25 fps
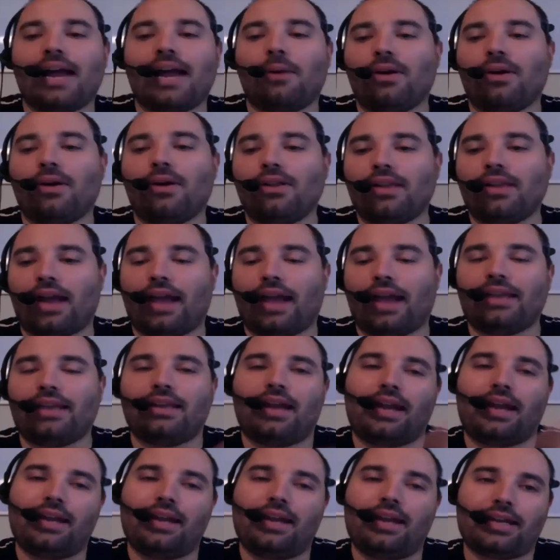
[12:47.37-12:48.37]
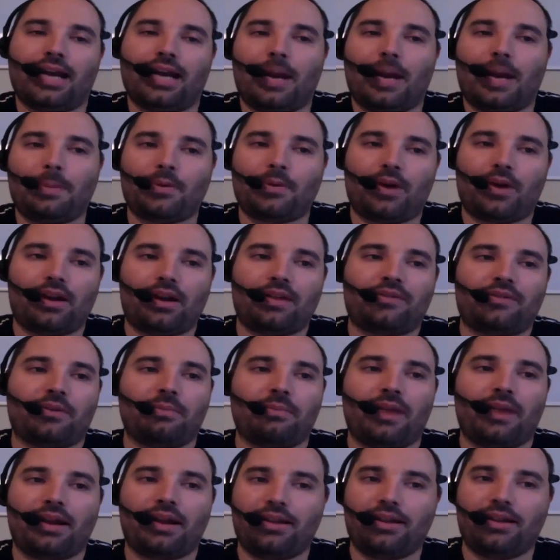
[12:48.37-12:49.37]
well, I, I did copywriting for
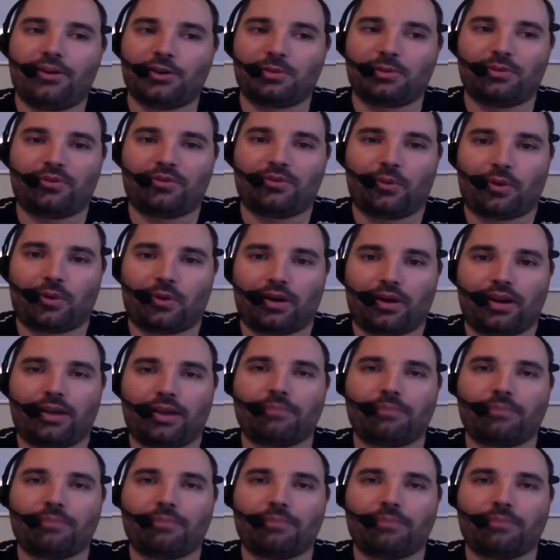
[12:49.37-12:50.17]
many years beforehand,